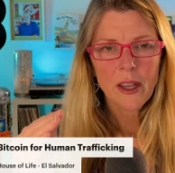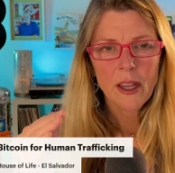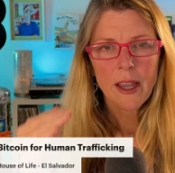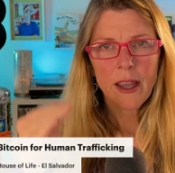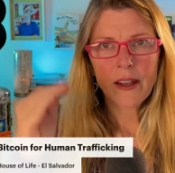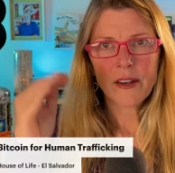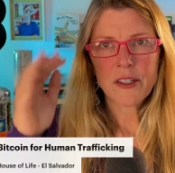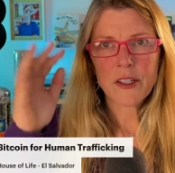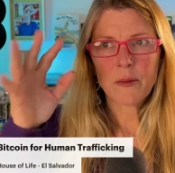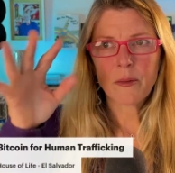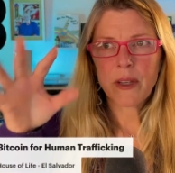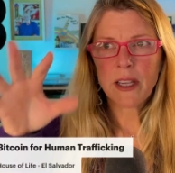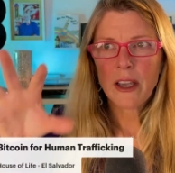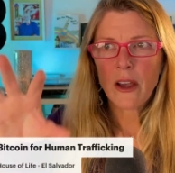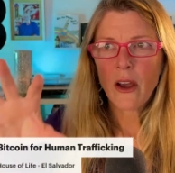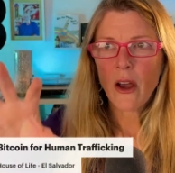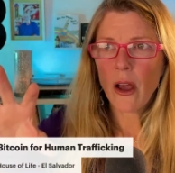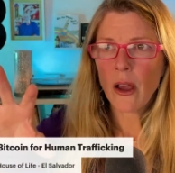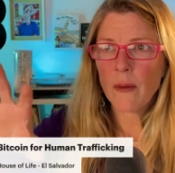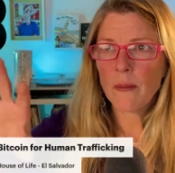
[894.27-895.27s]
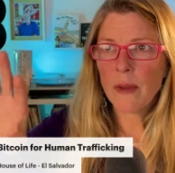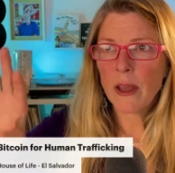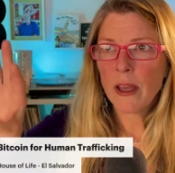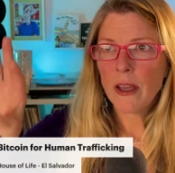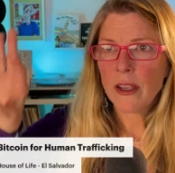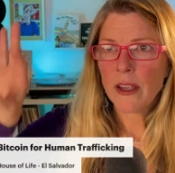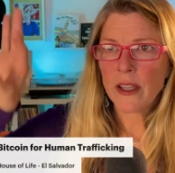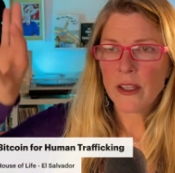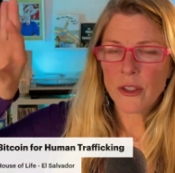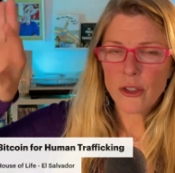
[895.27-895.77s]
and to become
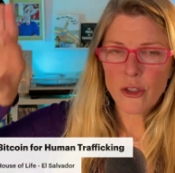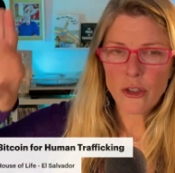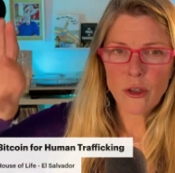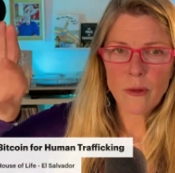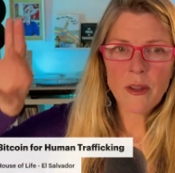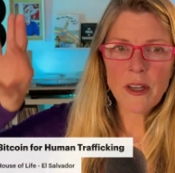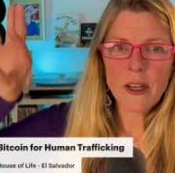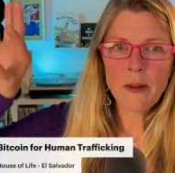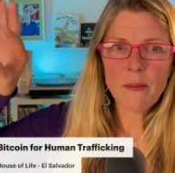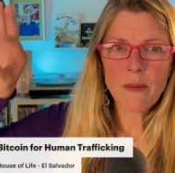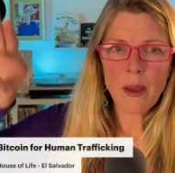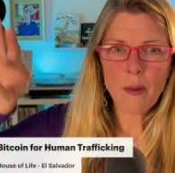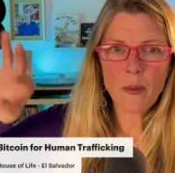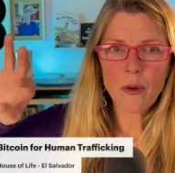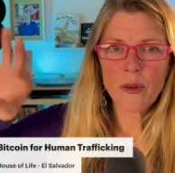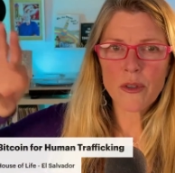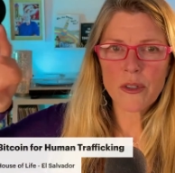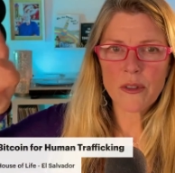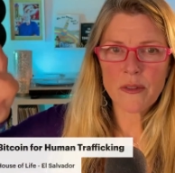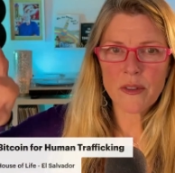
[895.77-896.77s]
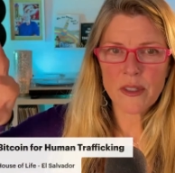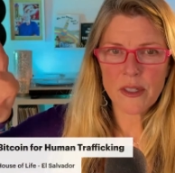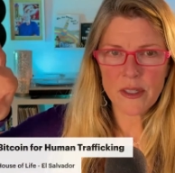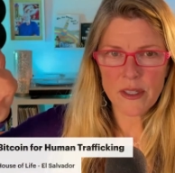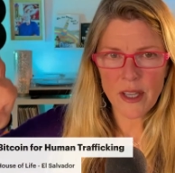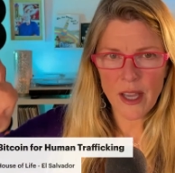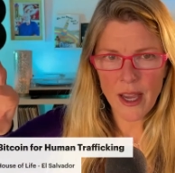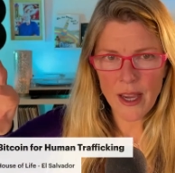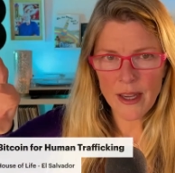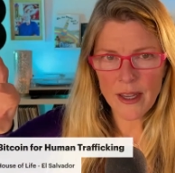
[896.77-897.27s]
contributing members of
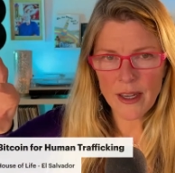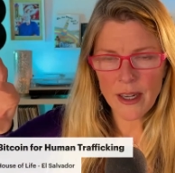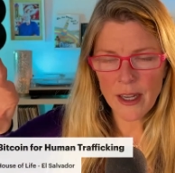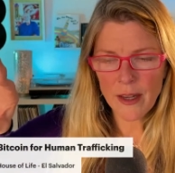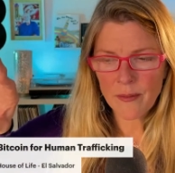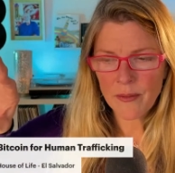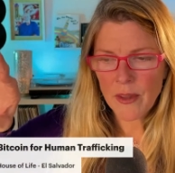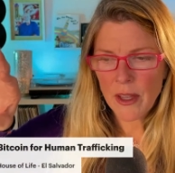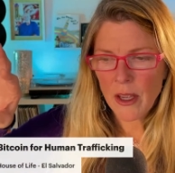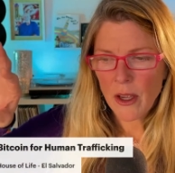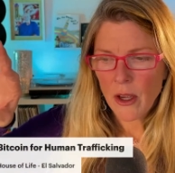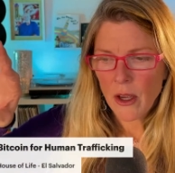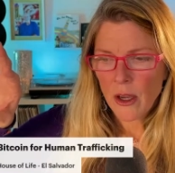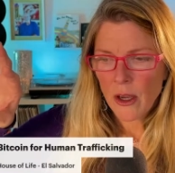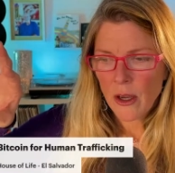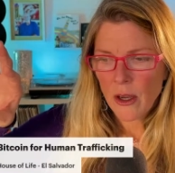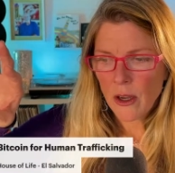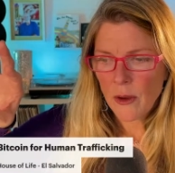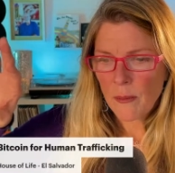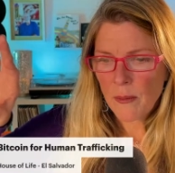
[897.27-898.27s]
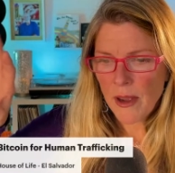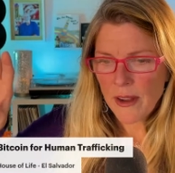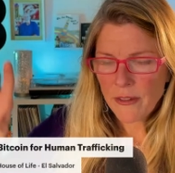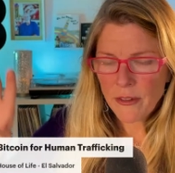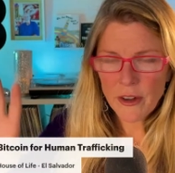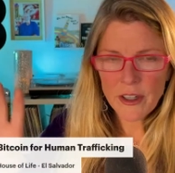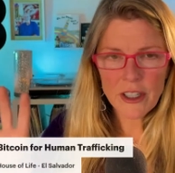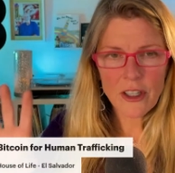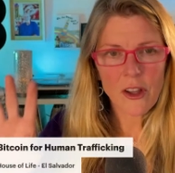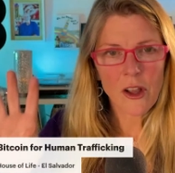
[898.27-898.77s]
society? my
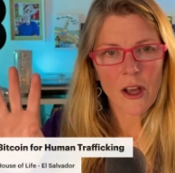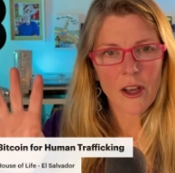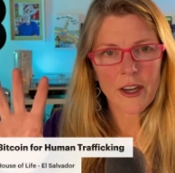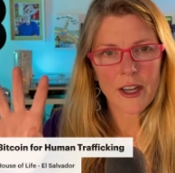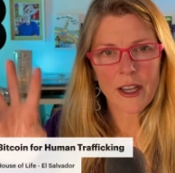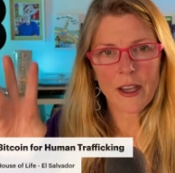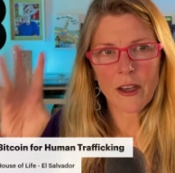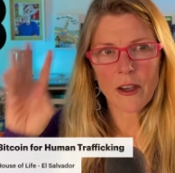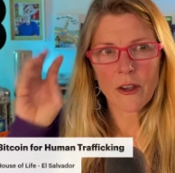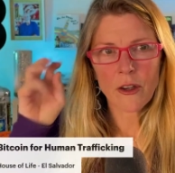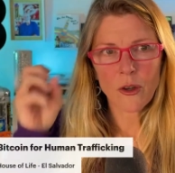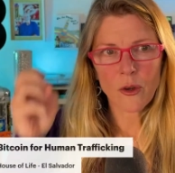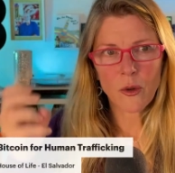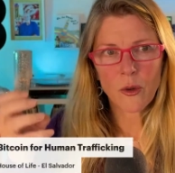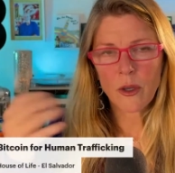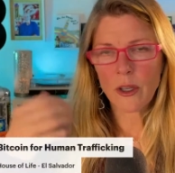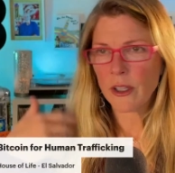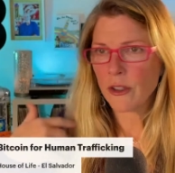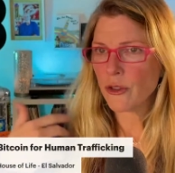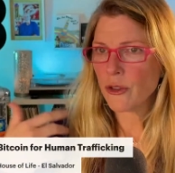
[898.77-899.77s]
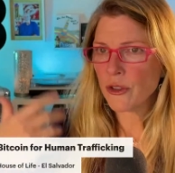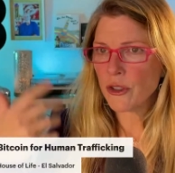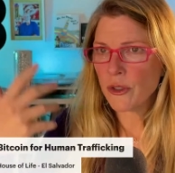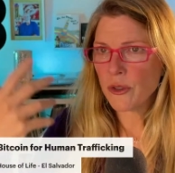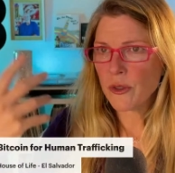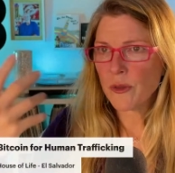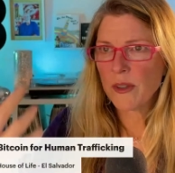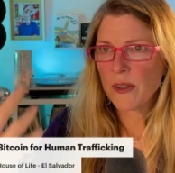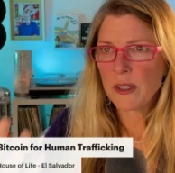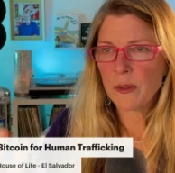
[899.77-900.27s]
friend Claudia, who
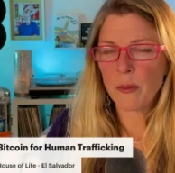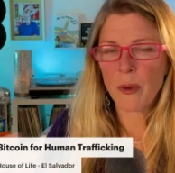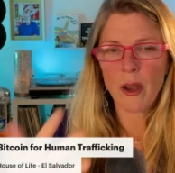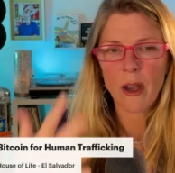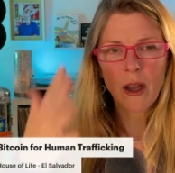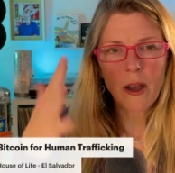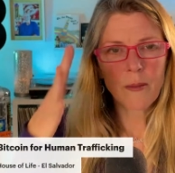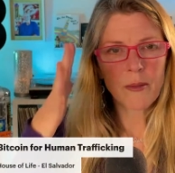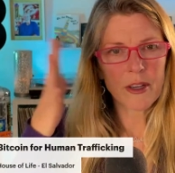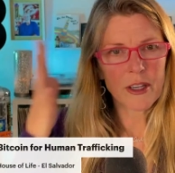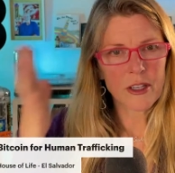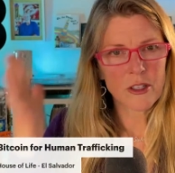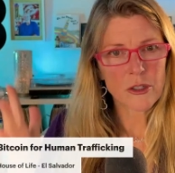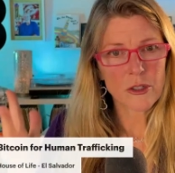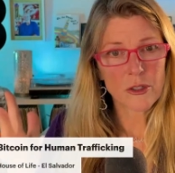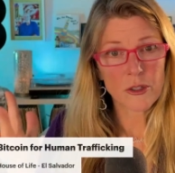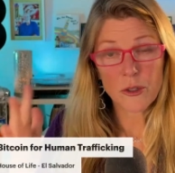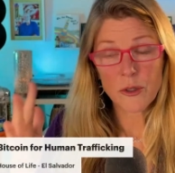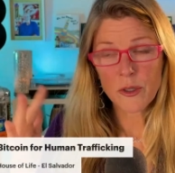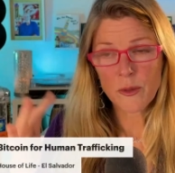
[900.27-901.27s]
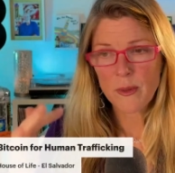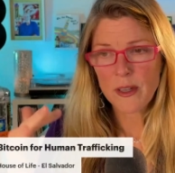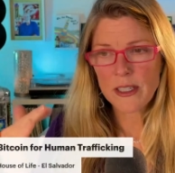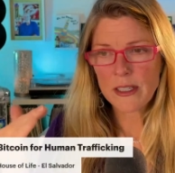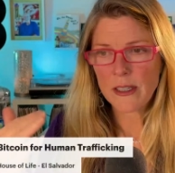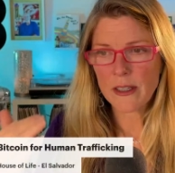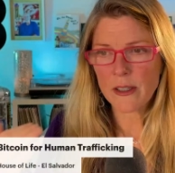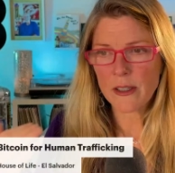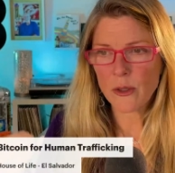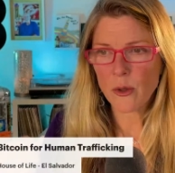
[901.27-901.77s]
introduced me to Bob and introduced me
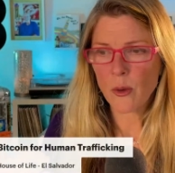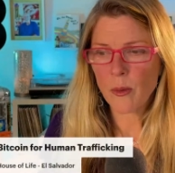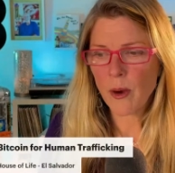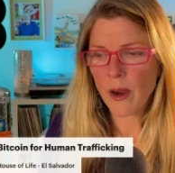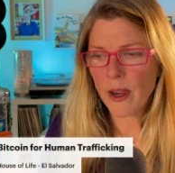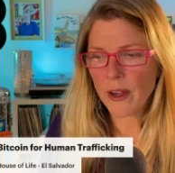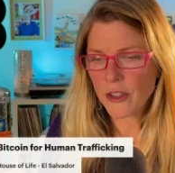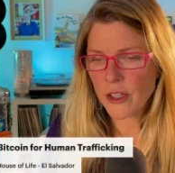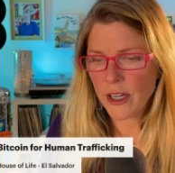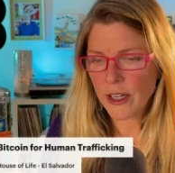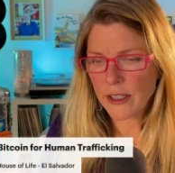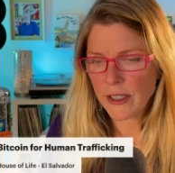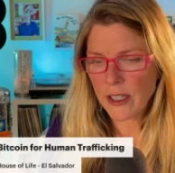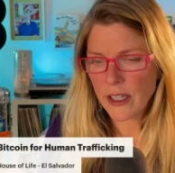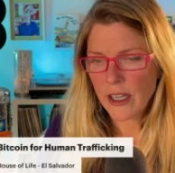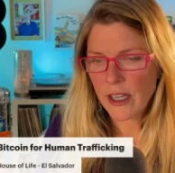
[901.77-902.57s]
to this whole project,